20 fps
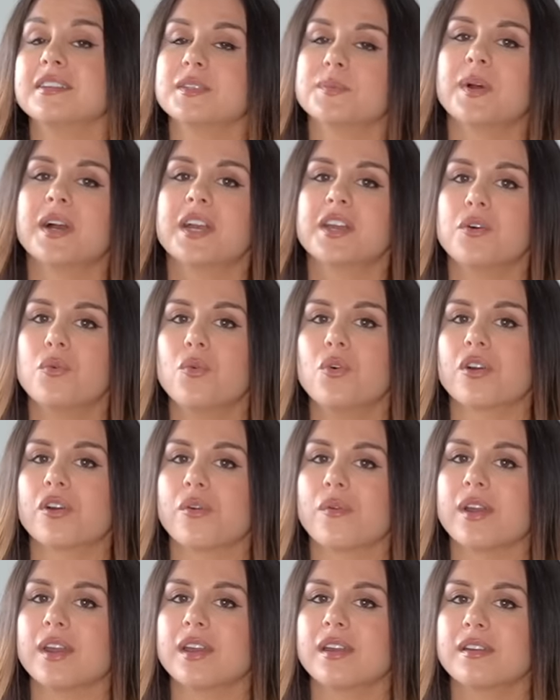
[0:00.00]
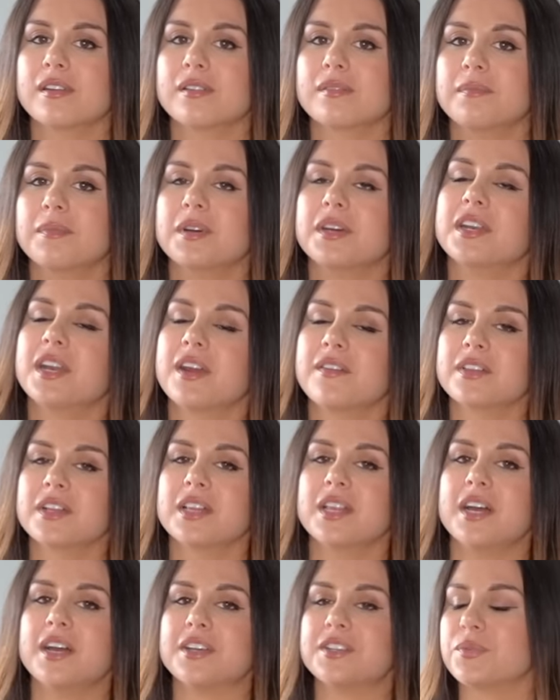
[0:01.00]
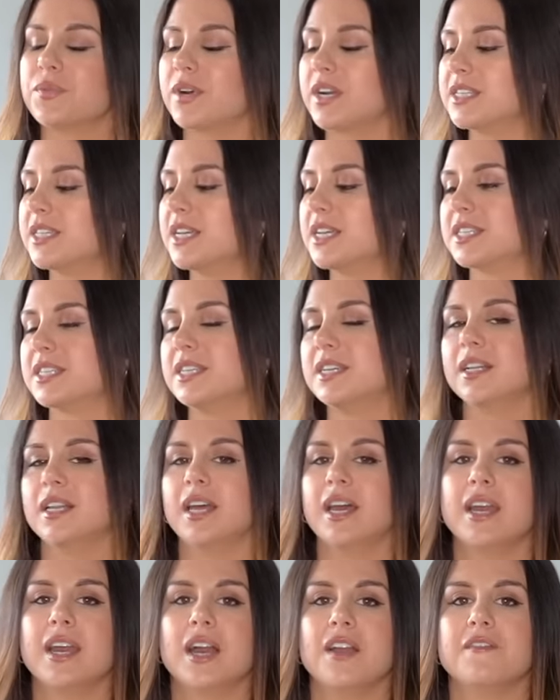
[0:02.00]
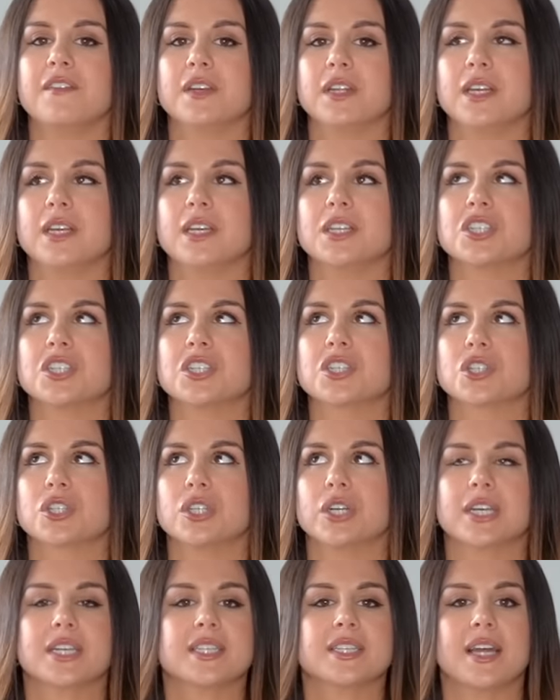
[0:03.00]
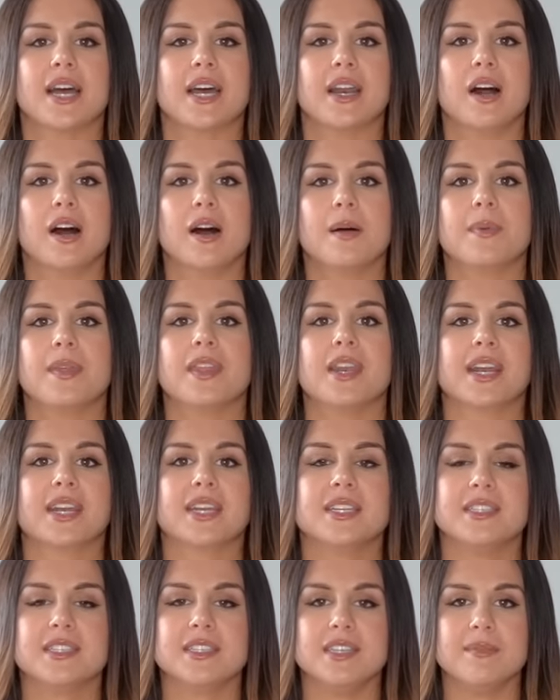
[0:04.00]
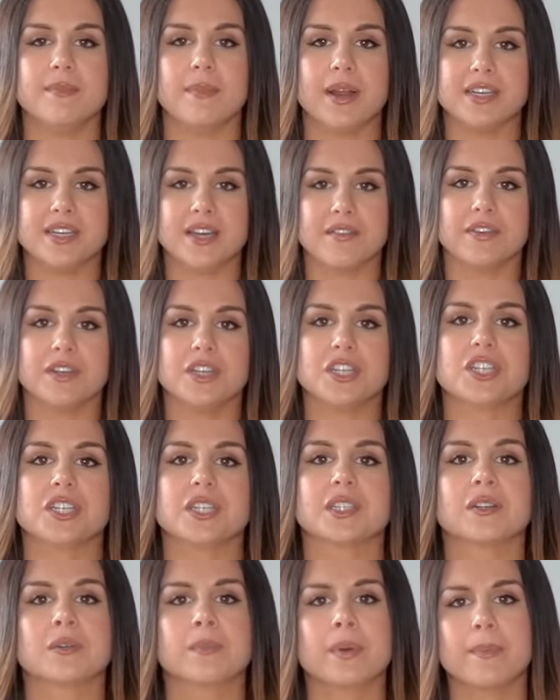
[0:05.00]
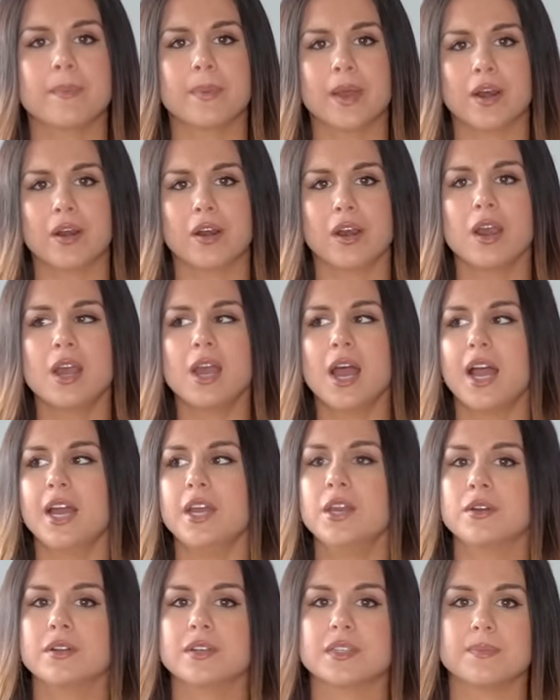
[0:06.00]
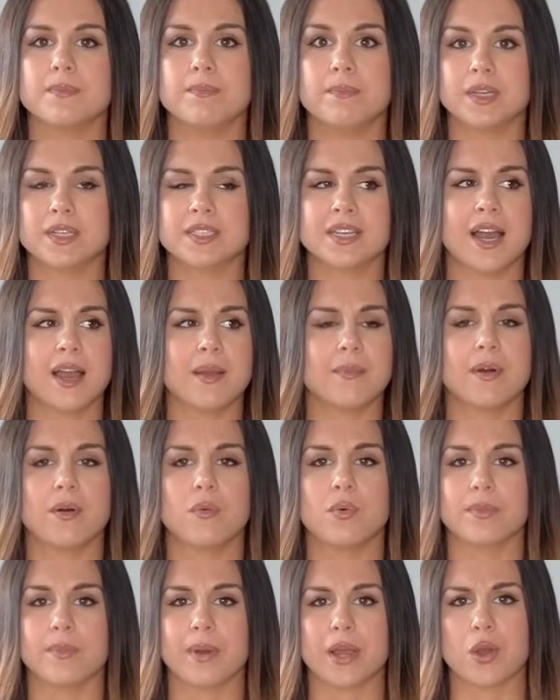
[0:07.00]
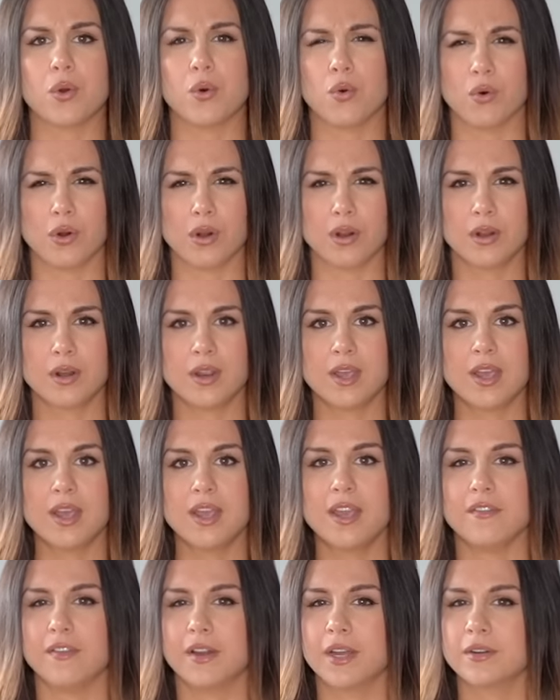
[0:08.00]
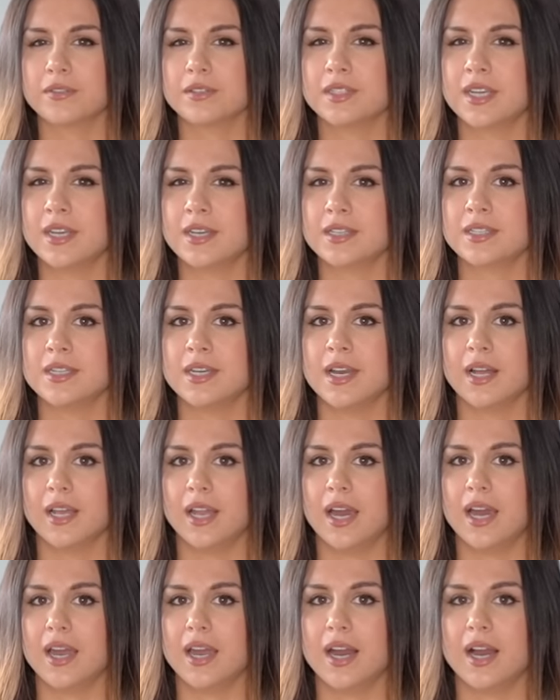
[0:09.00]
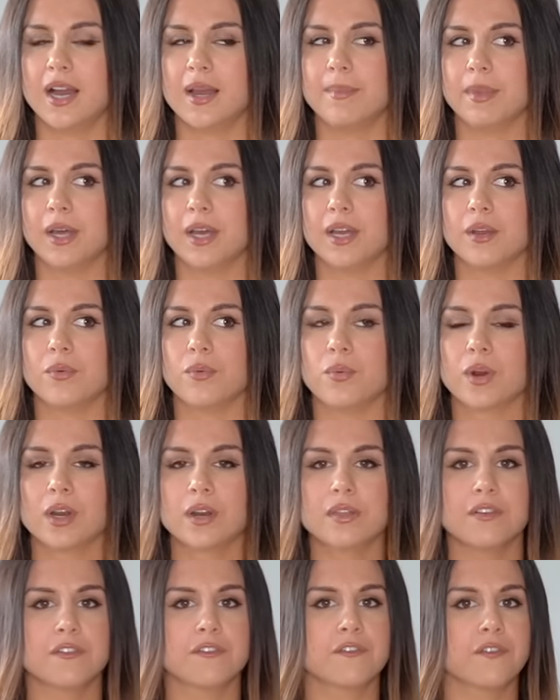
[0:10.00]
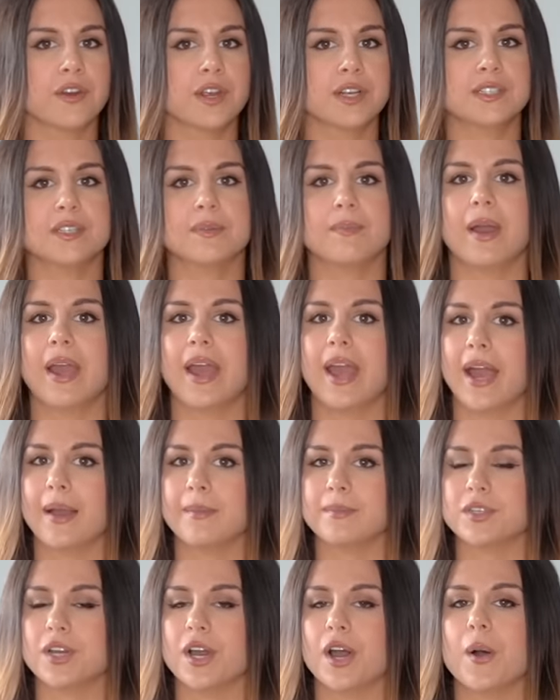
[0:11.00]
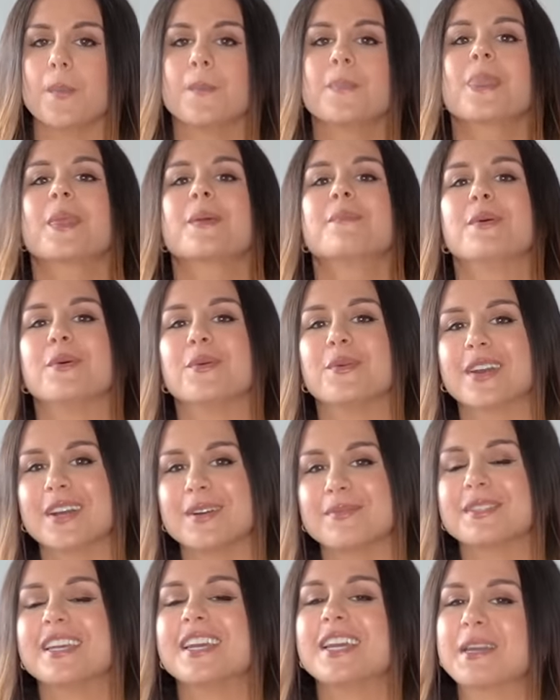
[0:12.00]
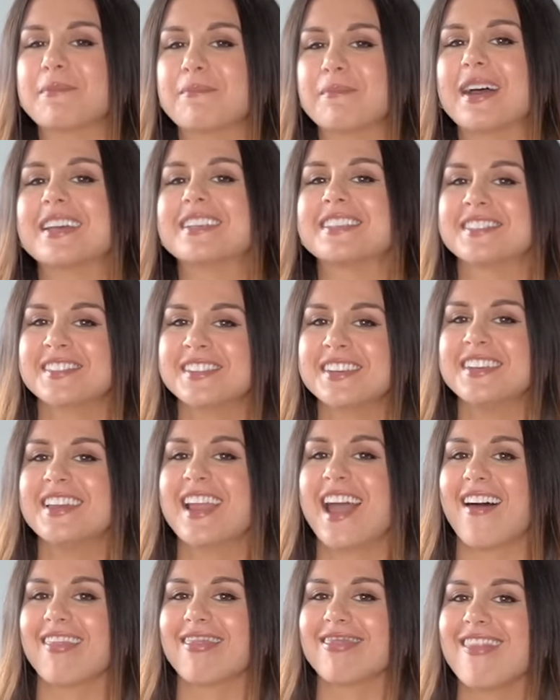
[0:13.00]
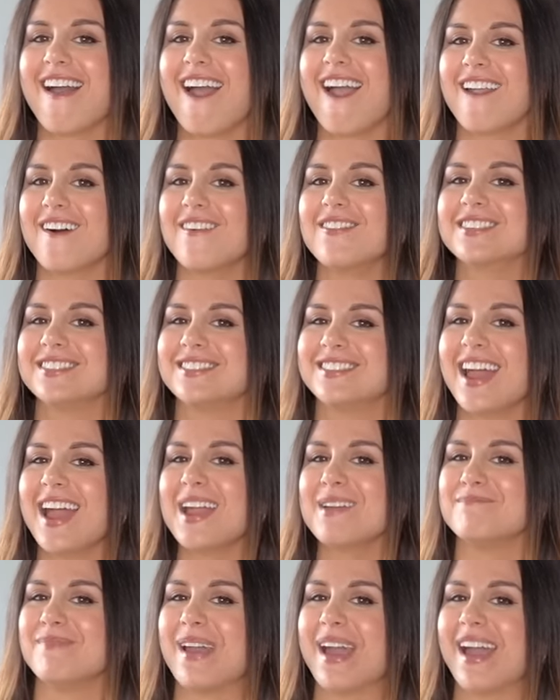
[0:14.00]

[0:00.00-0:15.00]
It's probably the water weight, but nevertheless, when I take CLA, I feel like it just shrinks that up and then I can see my definition a little bit better. I notice big time with my core. If I don't take CLA, I'm like, where the frig did my abs go? But when I'm taking my CLA all day,